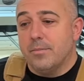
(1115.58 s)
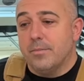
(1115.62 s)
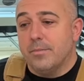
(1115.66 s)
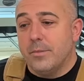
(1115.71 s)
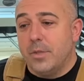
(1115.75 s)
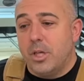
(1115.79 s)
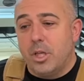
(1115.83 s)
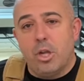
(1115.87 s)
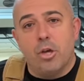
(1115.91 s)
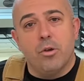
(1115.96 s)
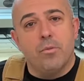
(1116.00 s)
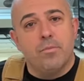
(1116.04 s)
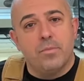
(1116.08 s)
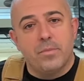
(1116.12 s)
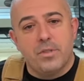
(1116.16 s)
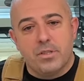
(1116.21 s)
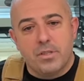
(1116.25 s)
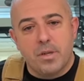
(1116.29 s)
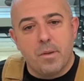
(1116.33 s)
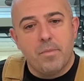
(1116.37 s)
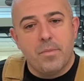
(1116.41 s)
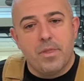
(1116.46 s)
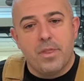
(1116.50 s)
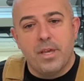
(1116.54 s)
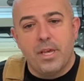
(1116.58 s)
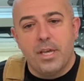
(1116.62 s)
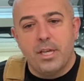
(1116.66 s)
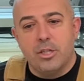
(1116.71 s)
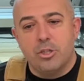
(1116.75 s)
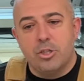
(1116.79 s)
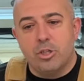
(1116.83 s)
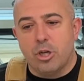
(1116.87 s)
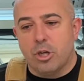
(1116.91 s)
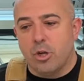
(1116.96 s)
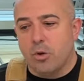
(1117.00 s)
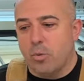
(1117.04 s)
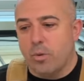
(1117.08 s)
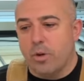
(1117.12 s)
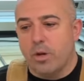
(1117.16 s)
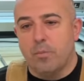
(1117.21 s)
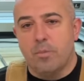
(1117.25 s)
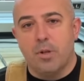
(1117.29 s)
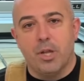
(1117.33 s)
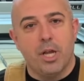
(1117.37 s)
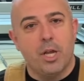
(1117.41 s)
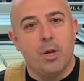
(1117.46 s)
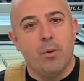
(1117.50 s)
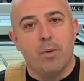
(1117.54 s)
You know, some things you're going to want to
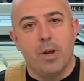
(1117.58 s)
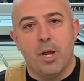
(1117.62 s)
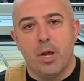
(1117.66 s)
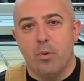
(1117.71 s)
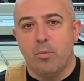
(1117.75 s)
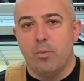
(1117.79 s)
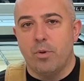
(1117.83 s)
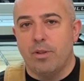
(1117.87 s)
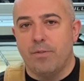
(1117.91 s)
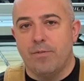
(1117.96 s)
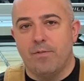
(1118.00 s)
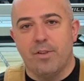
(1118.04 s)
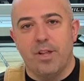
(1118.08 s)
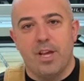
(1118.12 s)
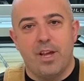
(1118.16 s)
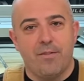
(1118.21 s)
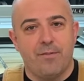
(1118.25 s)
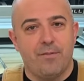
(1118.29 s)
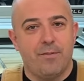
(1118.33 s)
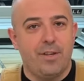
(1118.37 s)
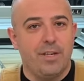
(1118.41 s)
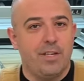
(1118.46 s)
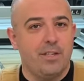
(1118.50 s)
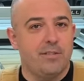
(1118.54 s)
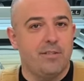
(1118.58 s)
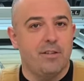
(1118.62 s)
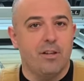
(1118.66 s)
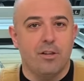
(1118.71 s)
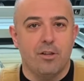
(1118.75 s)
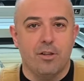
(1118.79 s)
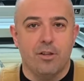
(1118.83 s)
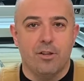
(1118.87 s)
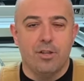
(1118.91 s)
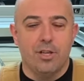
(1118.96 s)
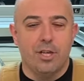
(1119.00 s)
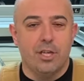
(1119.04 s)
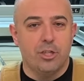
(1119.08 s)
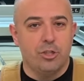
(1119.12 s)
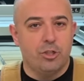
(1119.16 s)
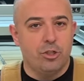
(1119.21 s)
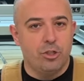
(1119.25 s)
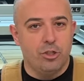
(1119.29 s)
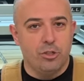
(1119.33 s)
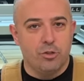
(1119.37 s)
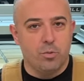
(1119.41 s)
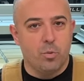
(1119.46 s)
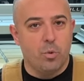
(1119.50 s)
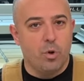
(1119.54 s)
play around with flat fees, and other things you
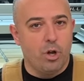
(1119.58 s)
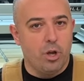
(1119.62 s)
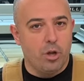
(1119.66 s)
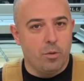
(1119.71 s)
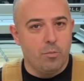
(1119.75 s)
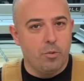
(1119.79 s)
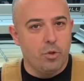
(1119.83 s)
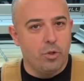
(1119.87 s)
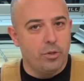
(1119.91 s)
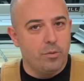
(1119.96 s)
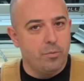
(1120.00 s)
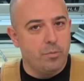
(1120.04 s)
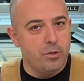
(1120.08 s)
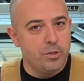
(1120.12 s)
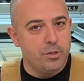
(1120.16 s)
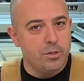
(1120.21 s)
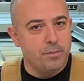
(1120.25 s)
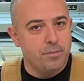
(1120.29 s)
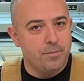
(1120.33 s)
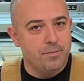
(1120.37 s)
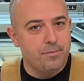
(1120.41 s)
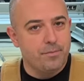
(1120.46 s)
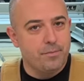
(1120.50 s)
just work on multiples.